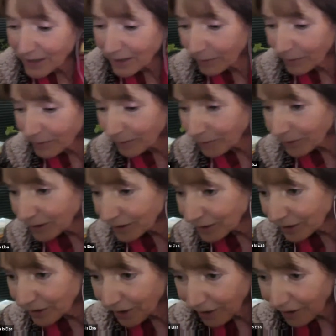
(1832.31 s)
I'm going to
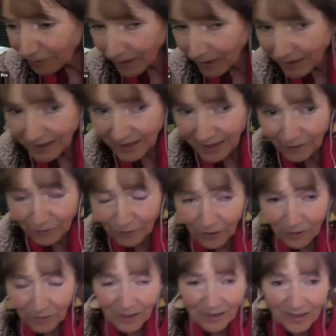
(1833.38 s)
turn off my cell
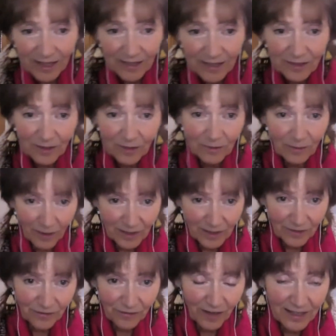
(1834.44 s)
phone because I don't want
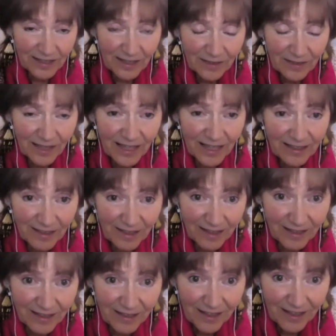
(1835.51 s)
to find out
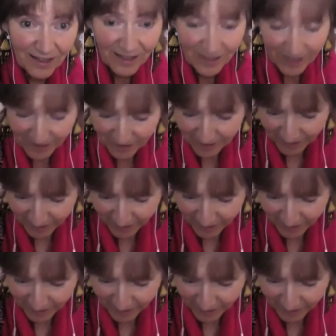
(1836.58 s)
anything in the